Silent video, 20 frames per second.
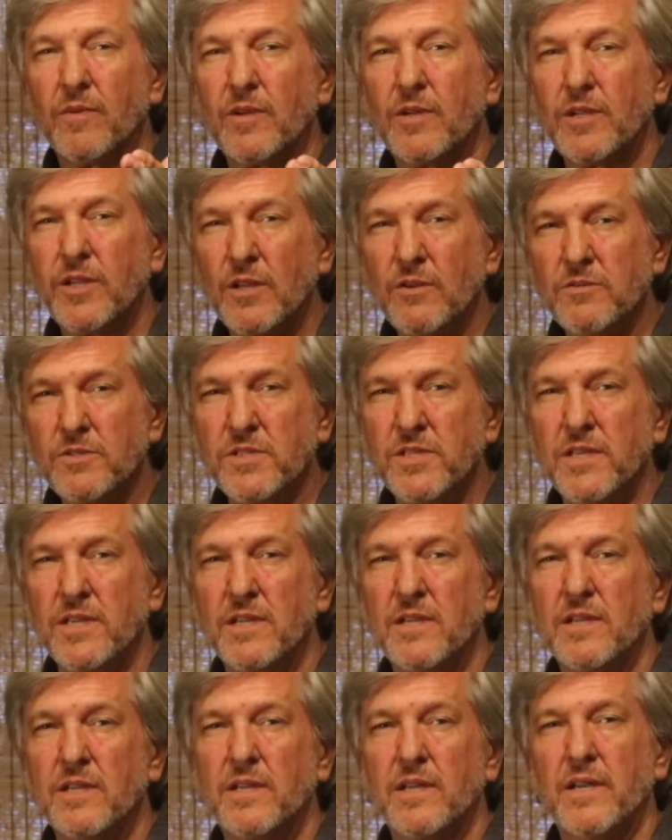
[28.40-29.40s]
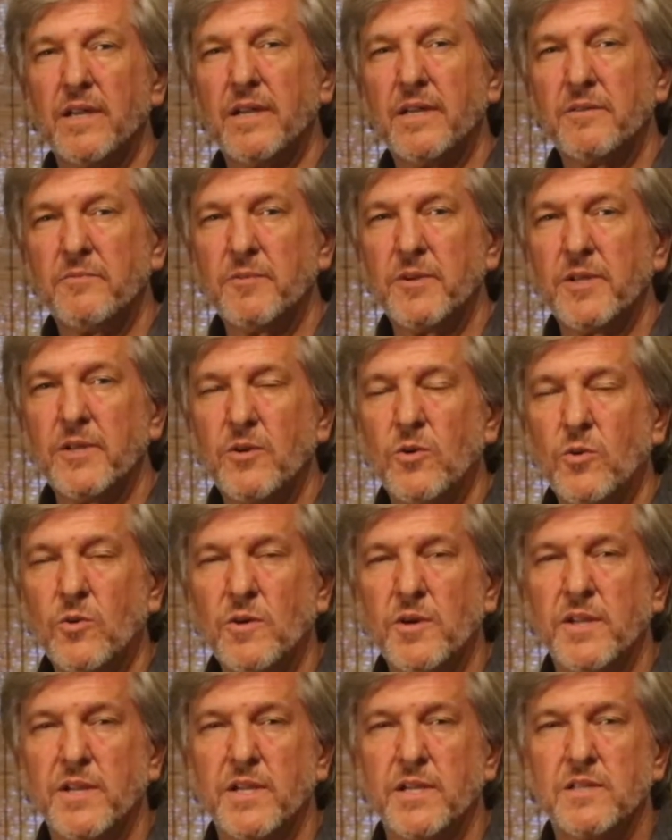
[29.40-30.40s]
closing, and
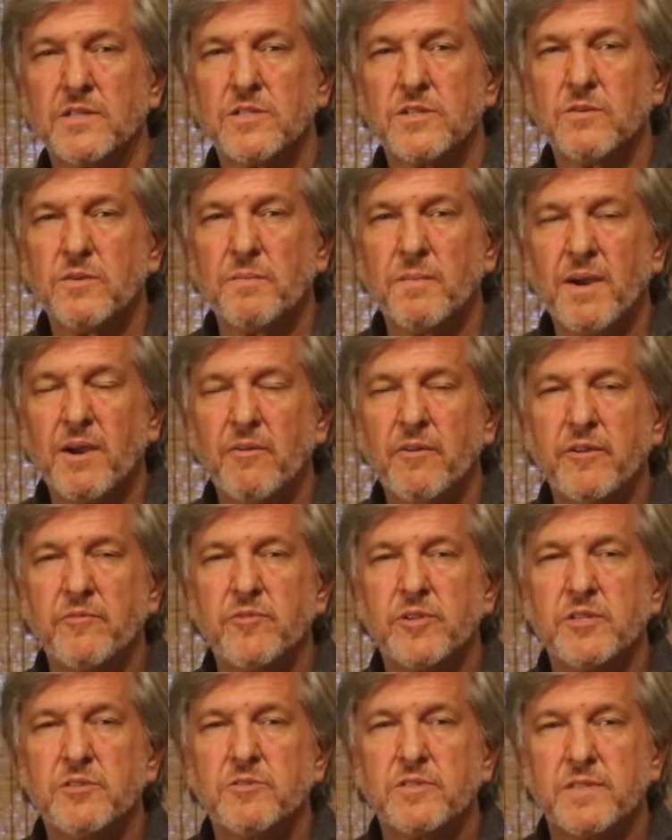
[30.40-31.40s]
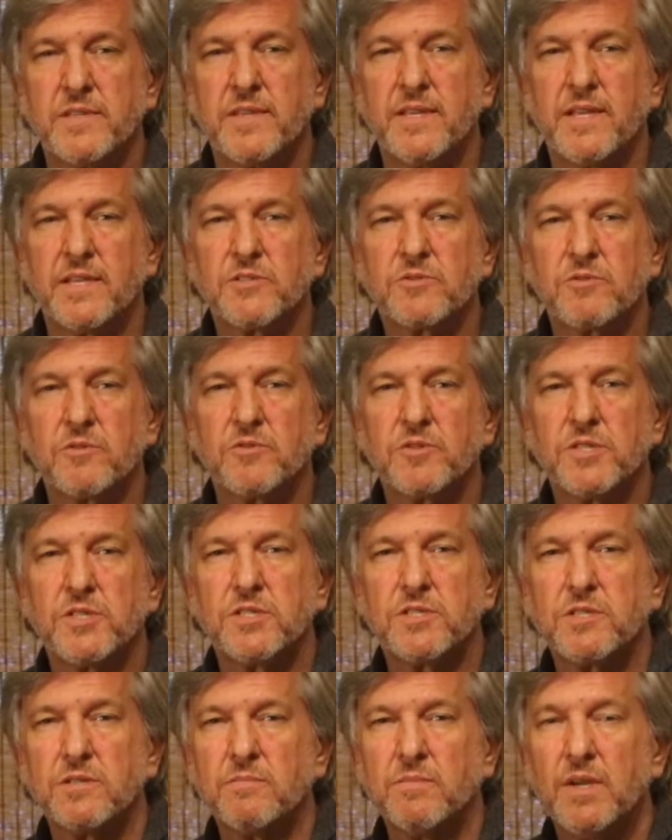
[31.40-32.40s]
recording? So in Maui, we use the escrow
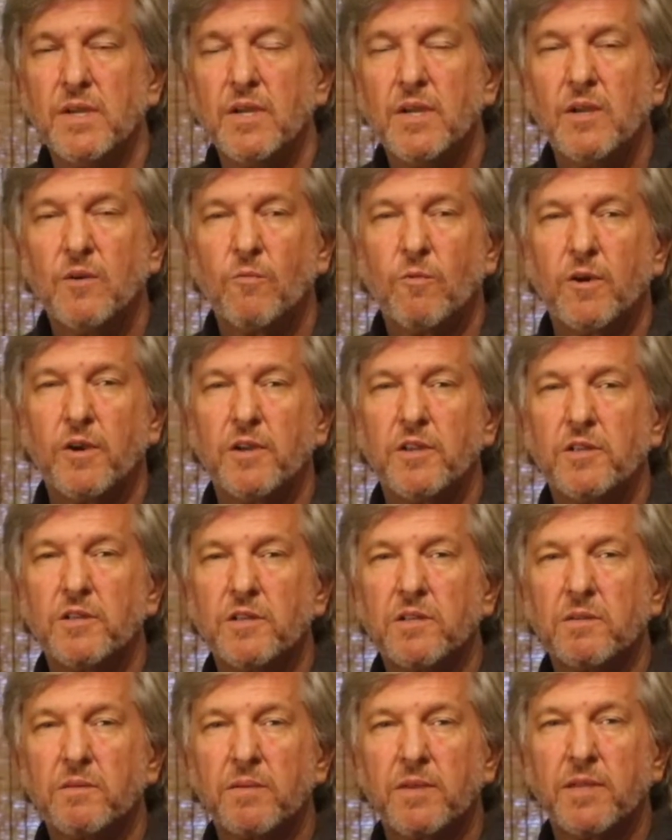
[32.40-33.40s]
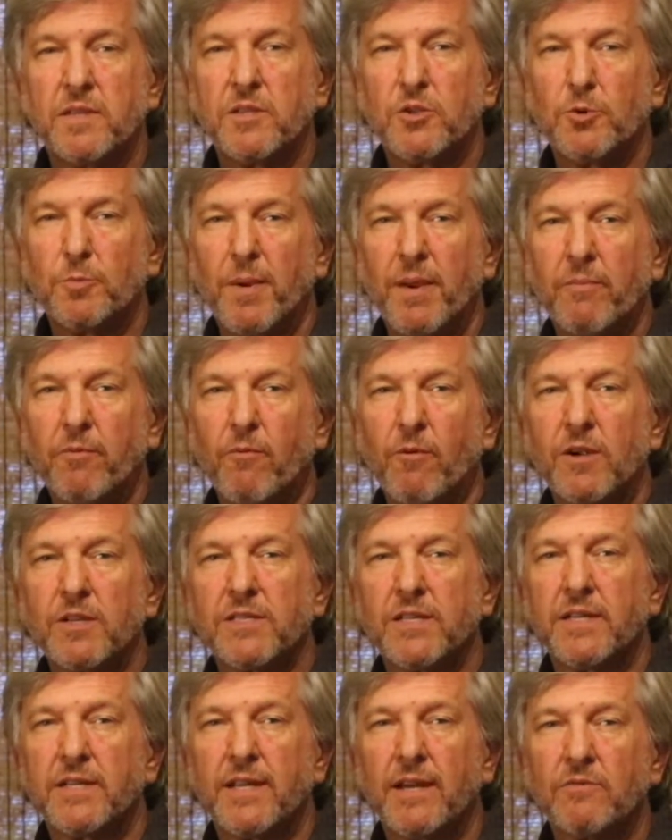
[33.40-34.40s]
system, where you'll get your paperwork
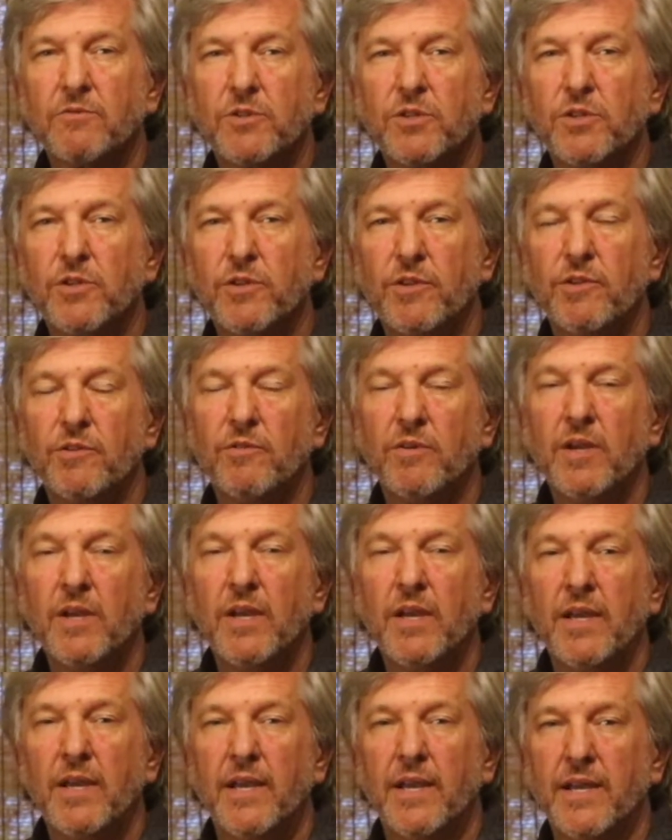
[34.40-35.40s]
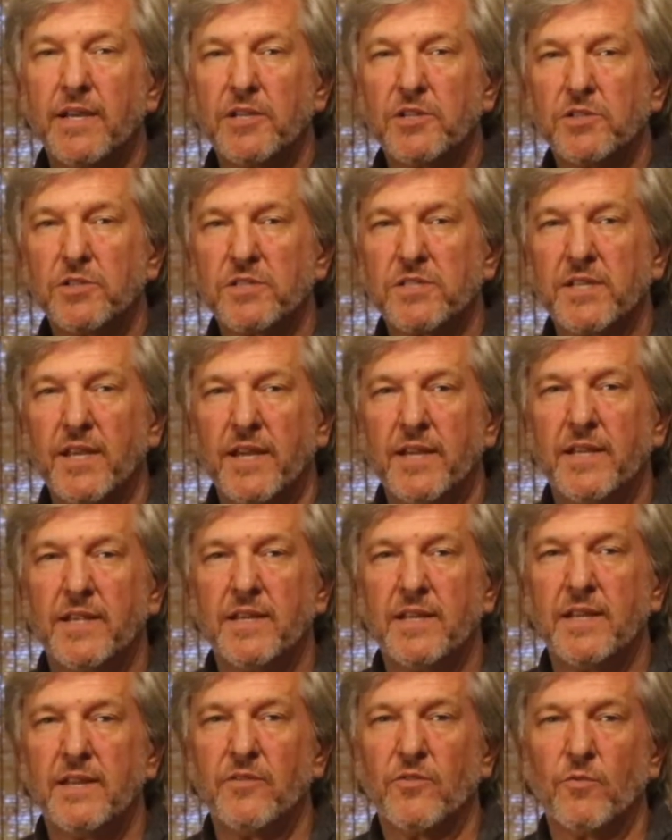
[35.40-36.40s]
sent out to you and you'll sign
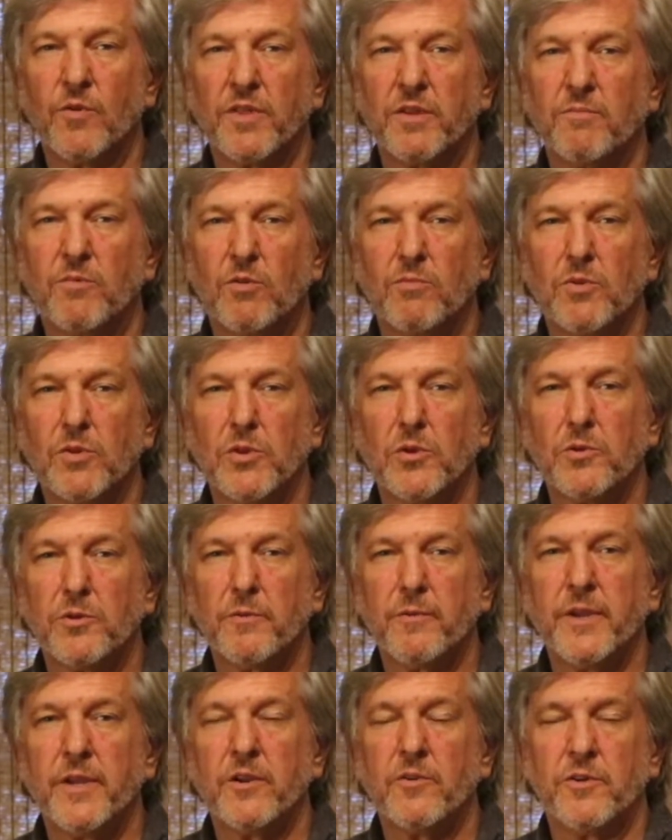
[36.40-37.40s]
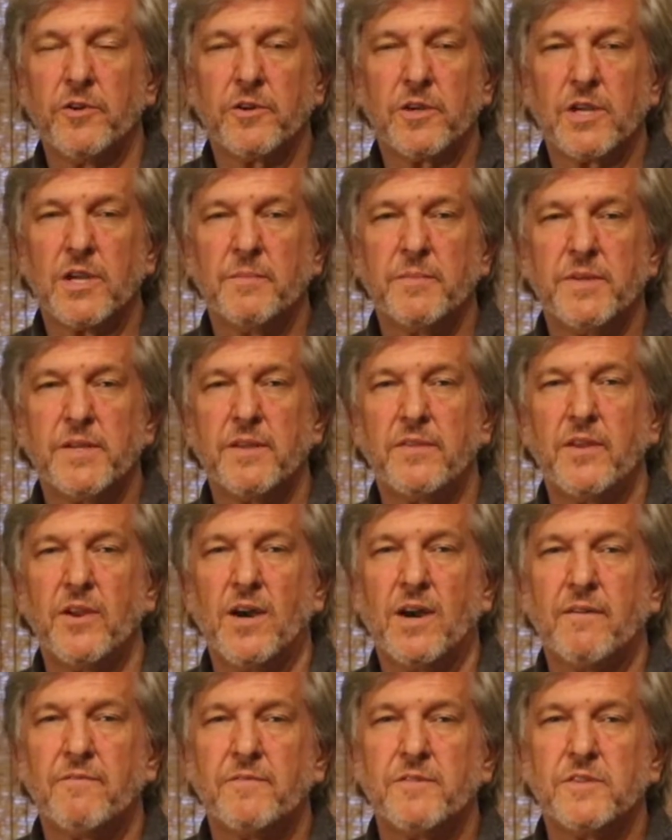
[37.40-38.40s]
it either with a mobile notary or you'll come into the
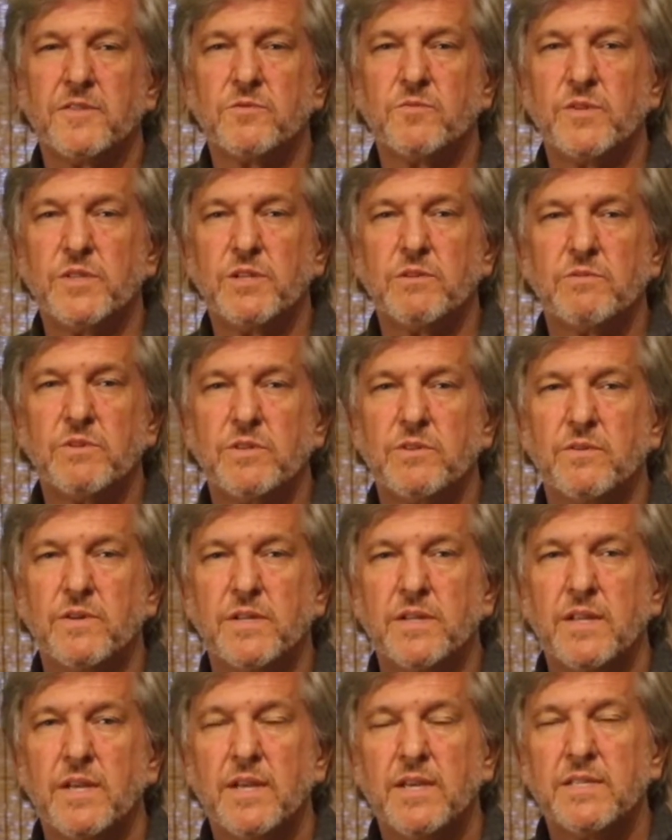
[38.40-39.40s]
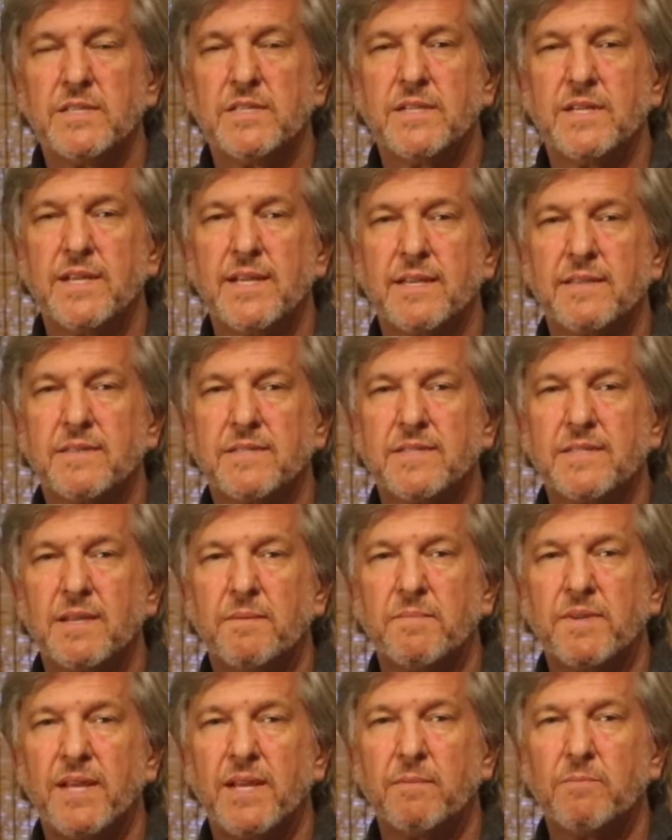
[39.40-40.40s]
office. We don't do it sitting at the
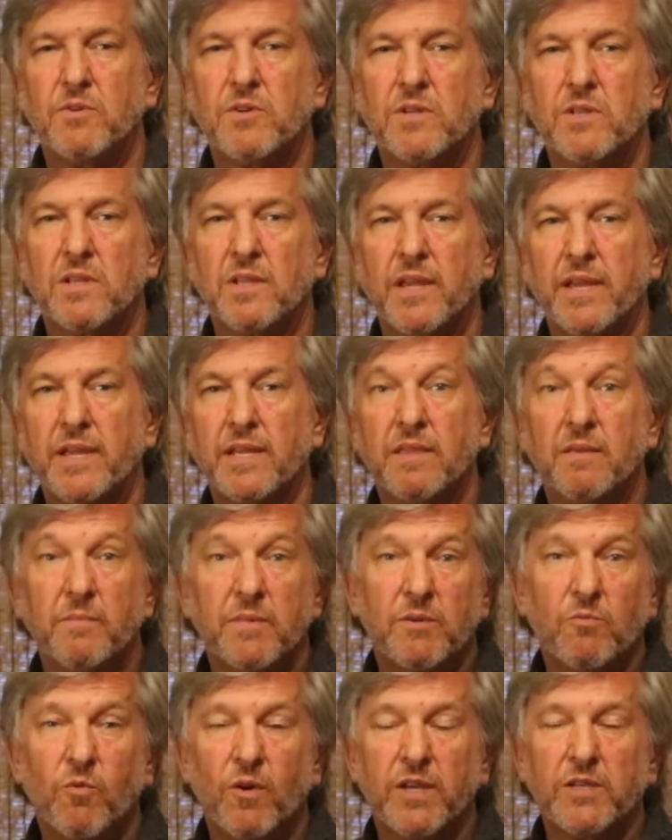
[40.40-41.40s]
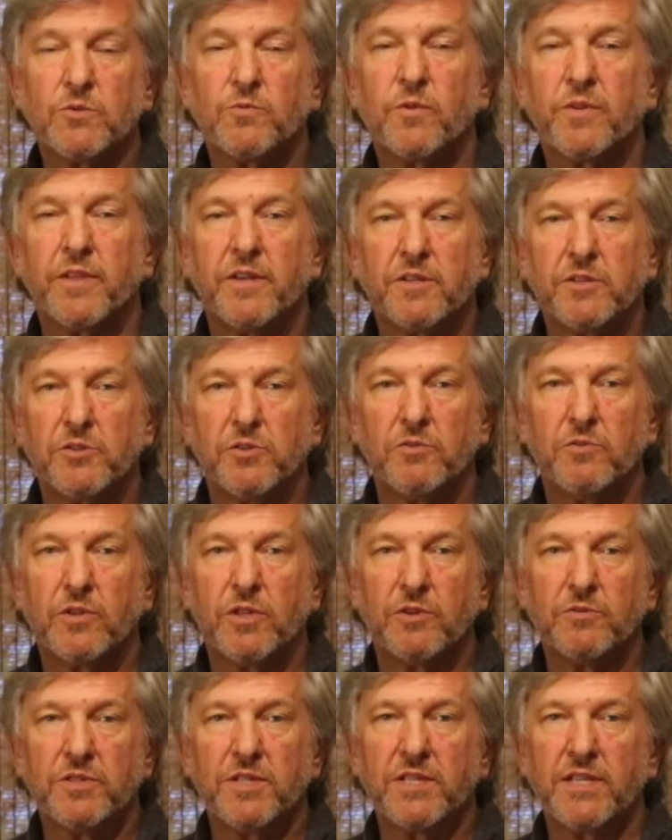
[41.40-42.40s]
same table like in the Midwest where they'll do
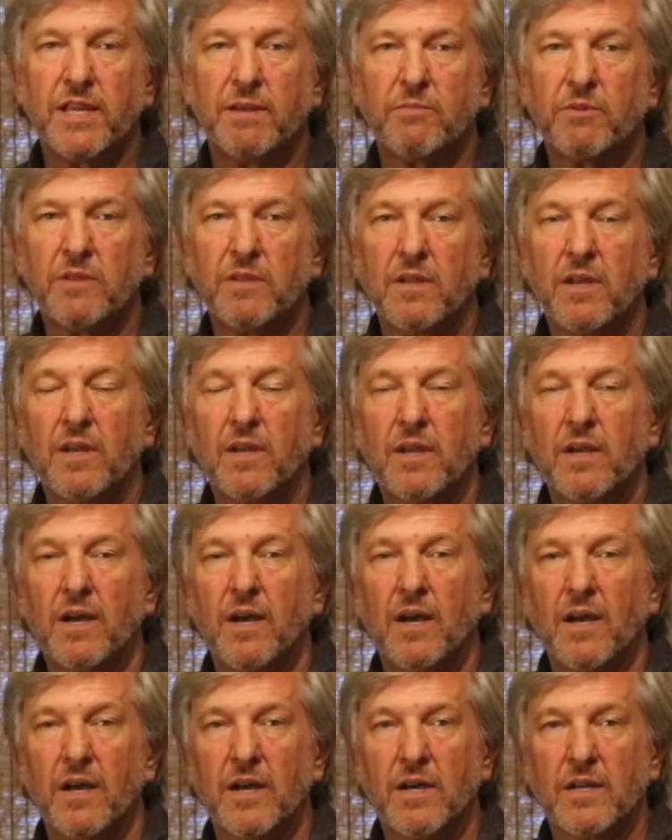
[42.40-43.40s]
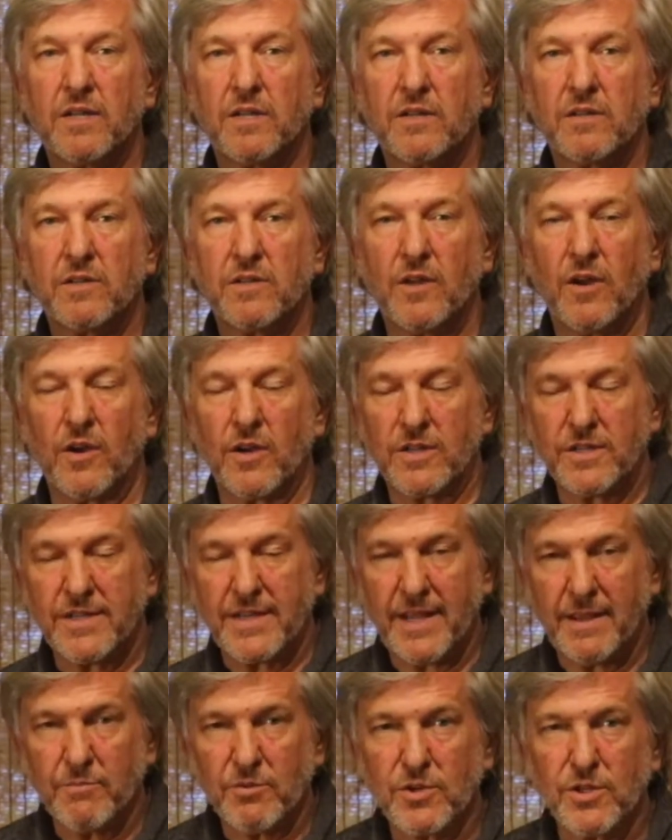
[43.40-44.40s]
closing table or
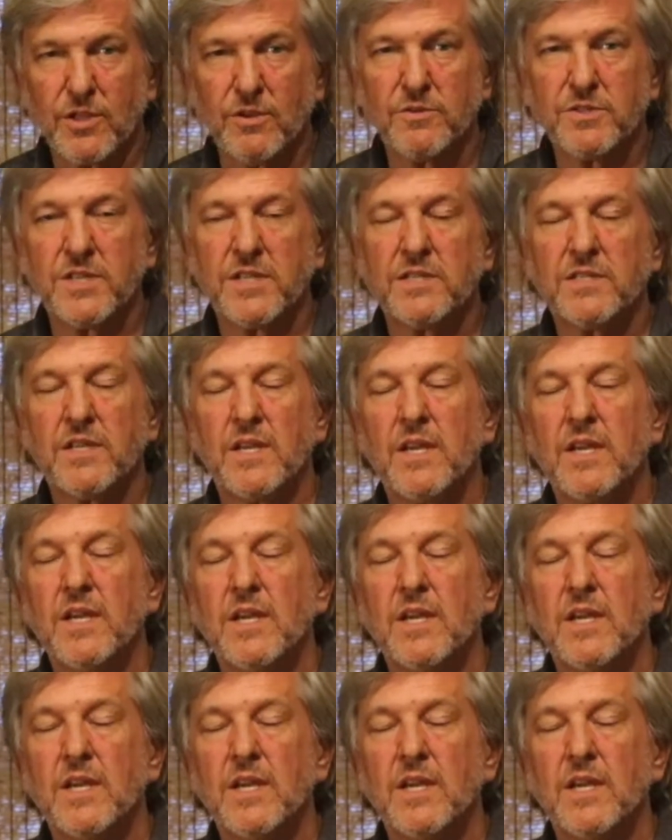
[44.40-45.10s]
table closings.